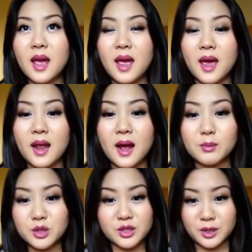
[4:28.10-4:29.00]
and
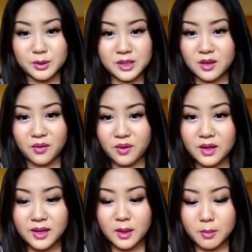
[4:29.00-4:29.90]
I'm just used to the
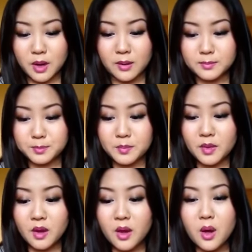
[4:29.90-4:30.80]
feeling. But
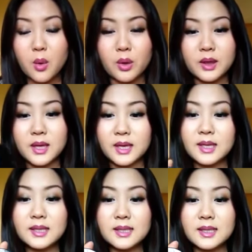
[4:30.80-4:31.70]
with
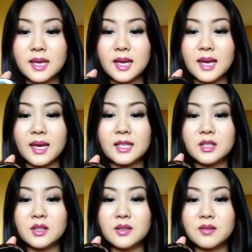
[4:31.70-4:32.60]
this,
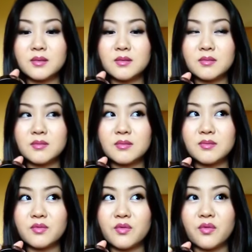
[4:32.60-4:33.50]
it
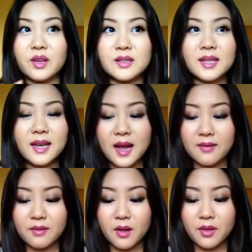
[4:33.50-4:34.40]
feels like I
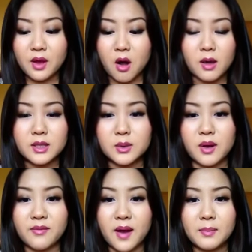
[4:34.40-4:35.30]
have nothing on, so
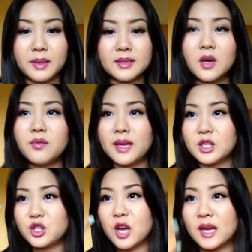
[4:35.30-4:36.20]
I find myself
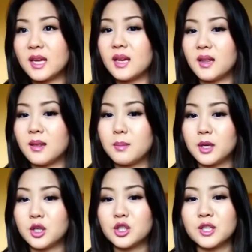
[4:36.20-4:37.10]
like checking it in the
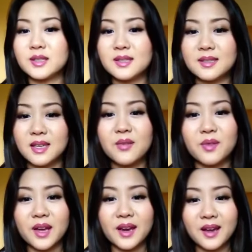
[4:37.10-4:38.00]
mirror just to see if
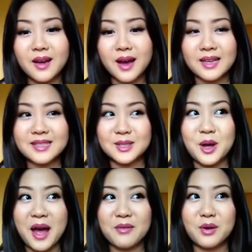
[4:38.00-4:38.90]
like I still
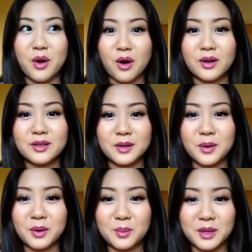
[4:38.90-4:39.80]
have it on, you know
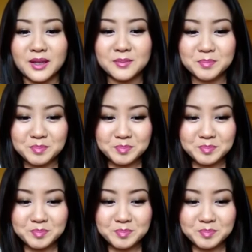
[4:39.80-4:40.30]
what I mean?